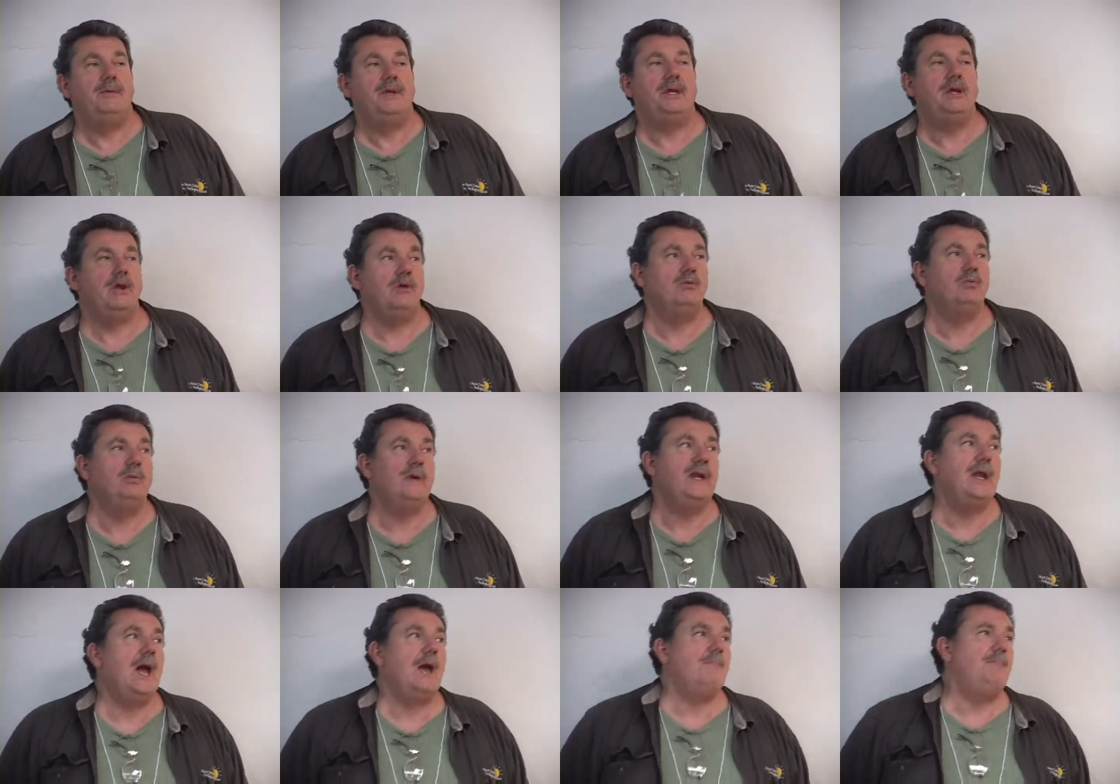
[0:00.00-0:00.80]
because
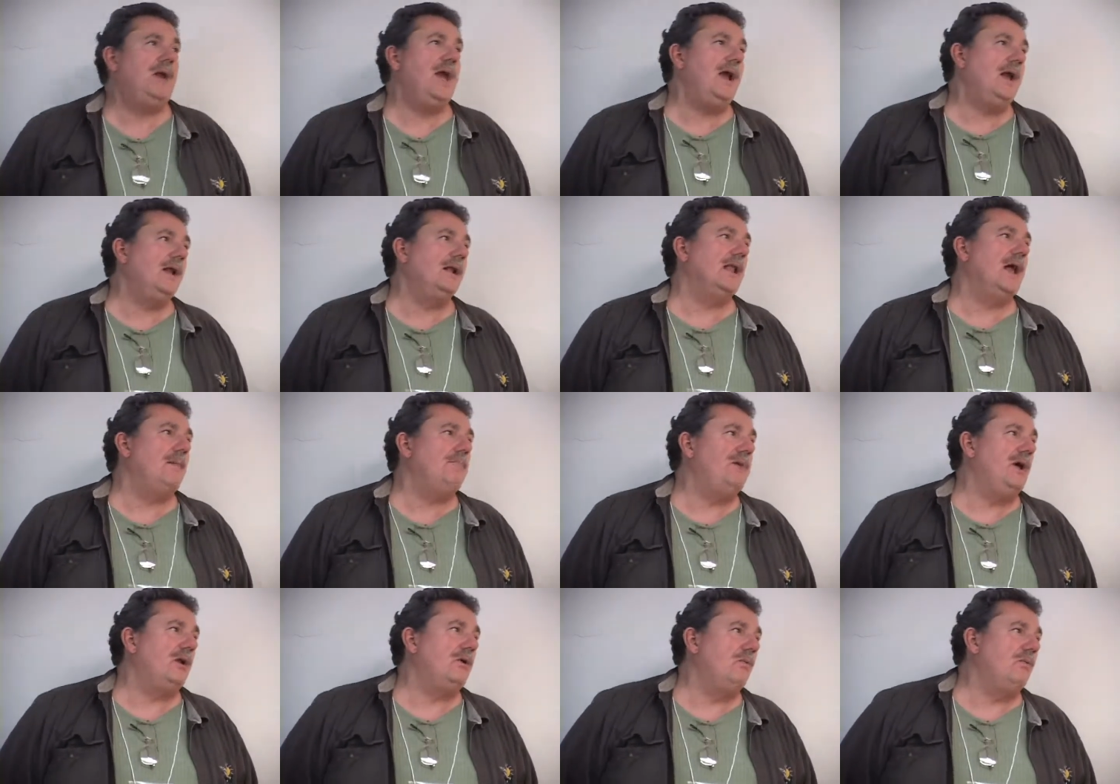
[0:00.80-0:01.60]
we got paid a
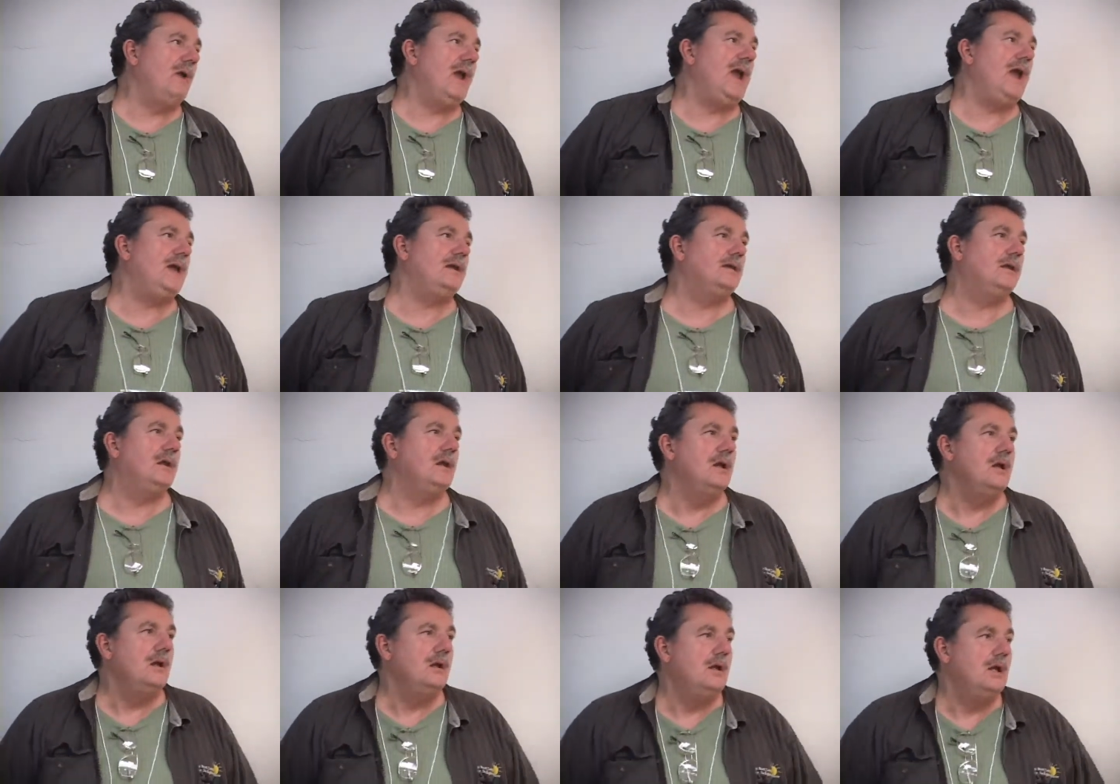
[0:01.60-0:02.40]
lot better rate
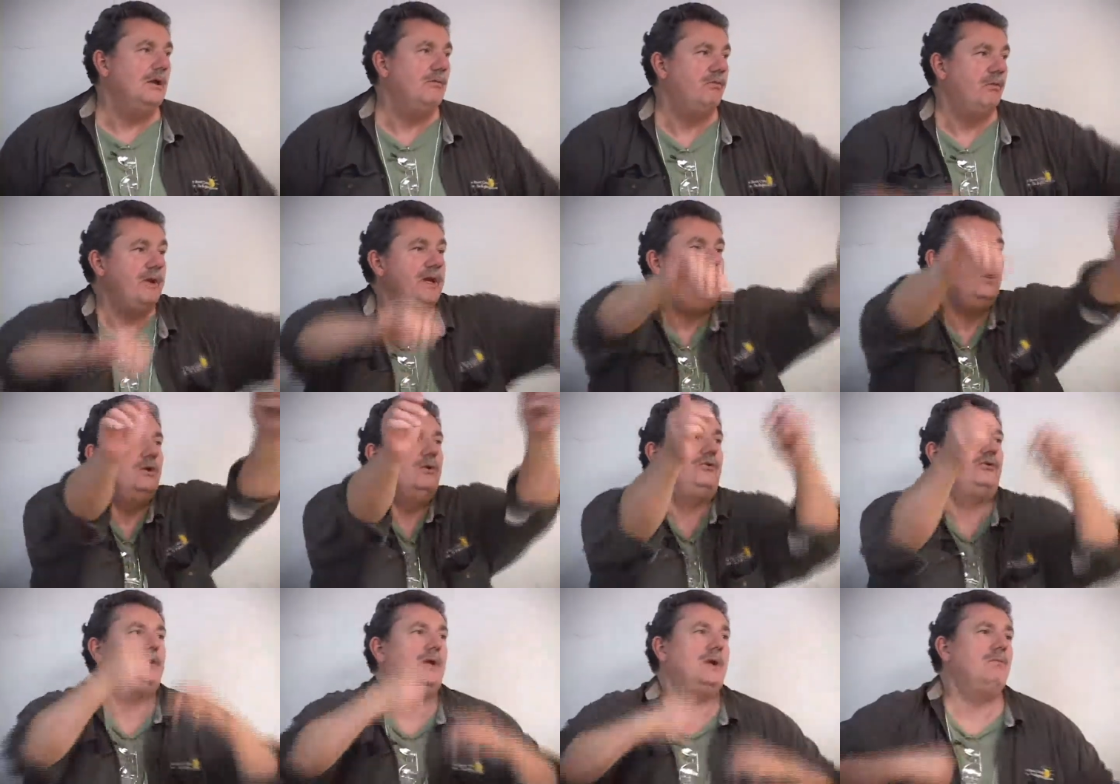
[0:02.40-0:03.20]
if we
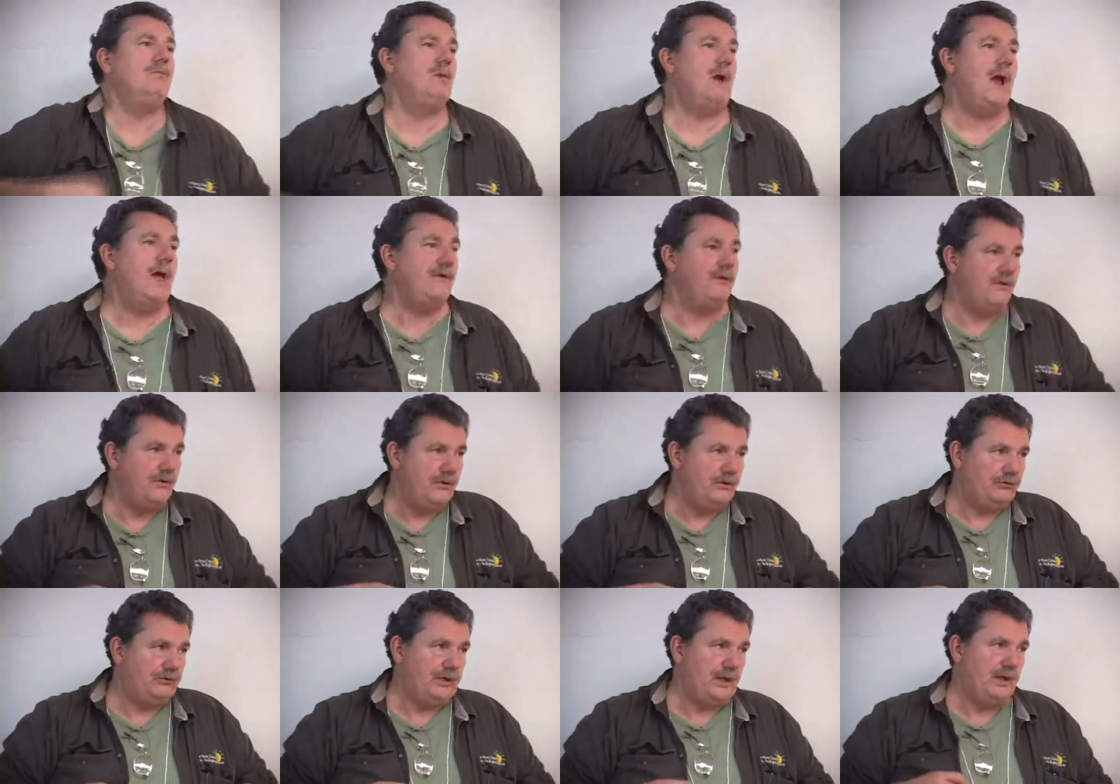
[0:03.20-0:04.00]
used it rather
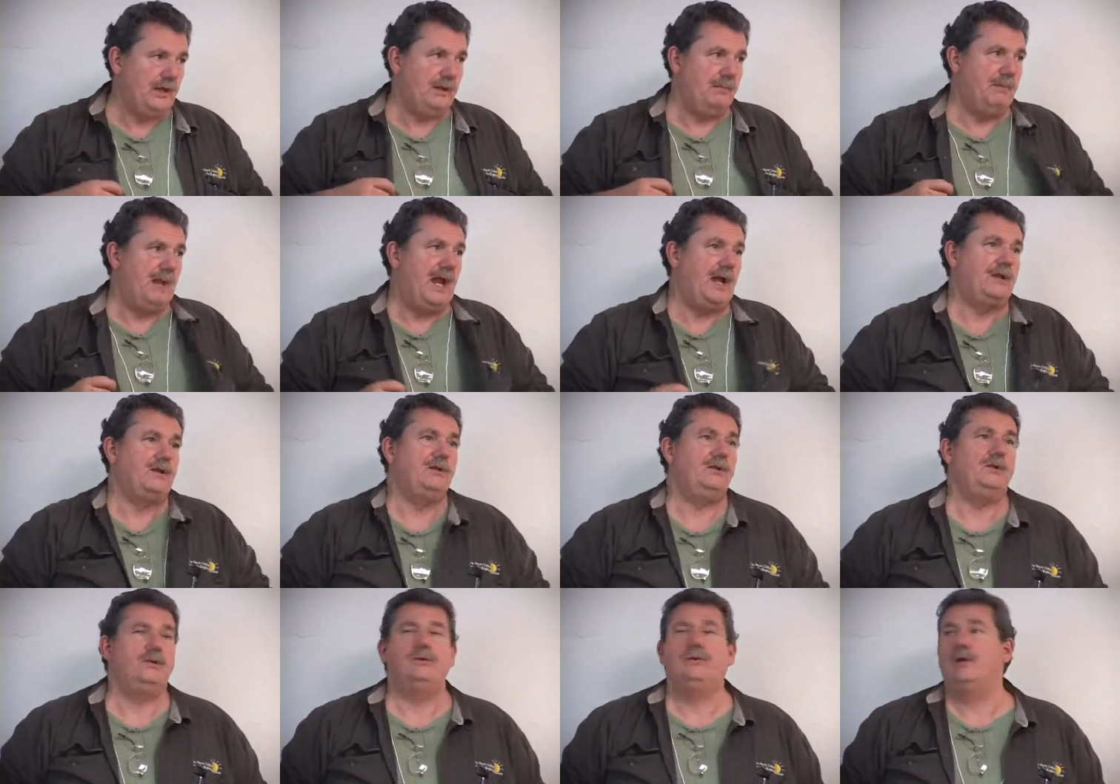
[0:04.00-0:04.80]
than sending it back to
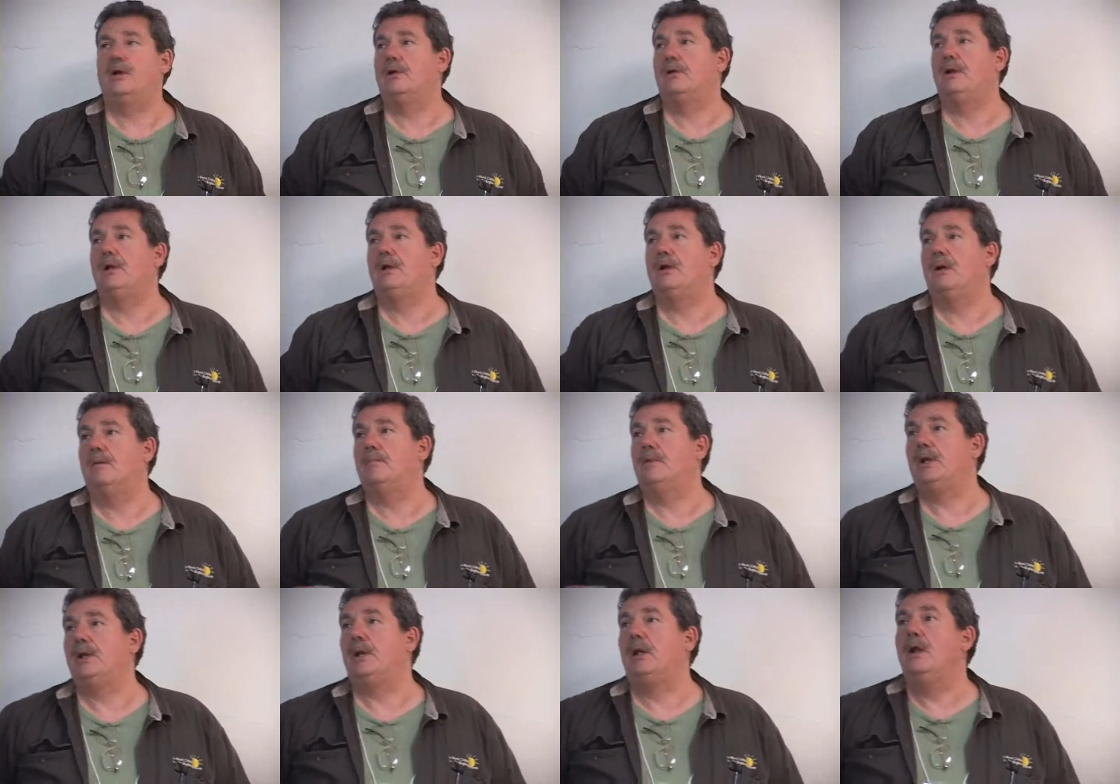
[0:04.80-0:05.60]
the utility
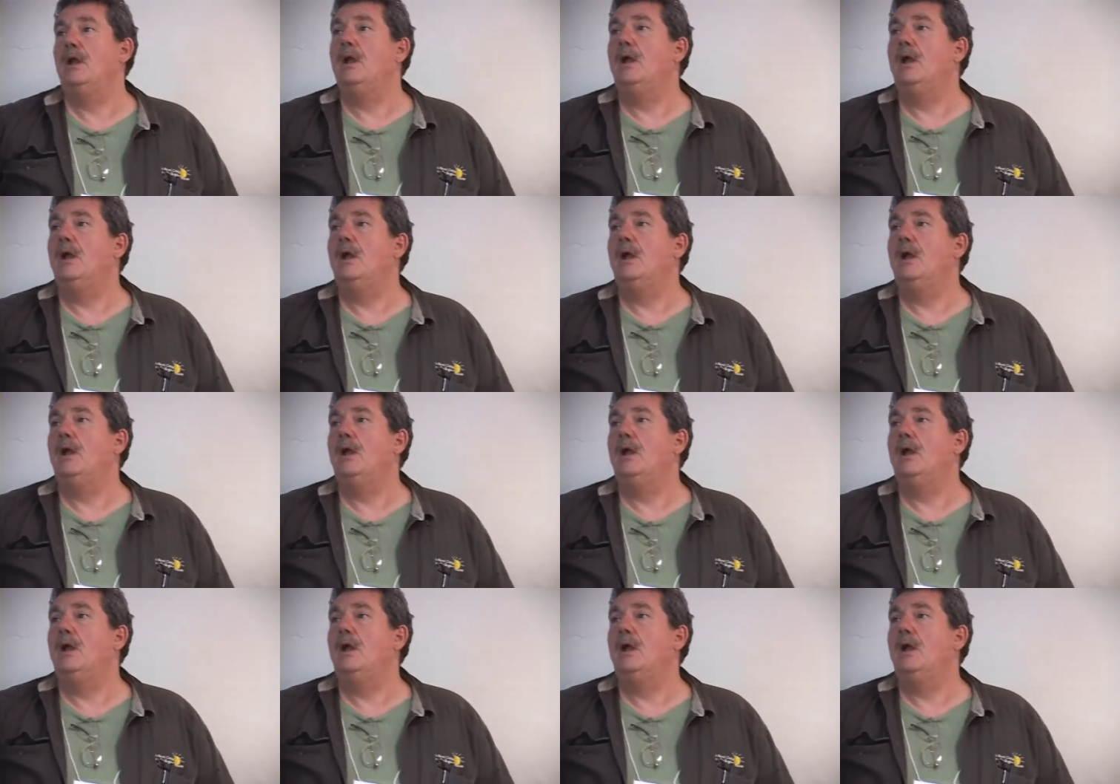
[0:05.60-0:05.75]
company.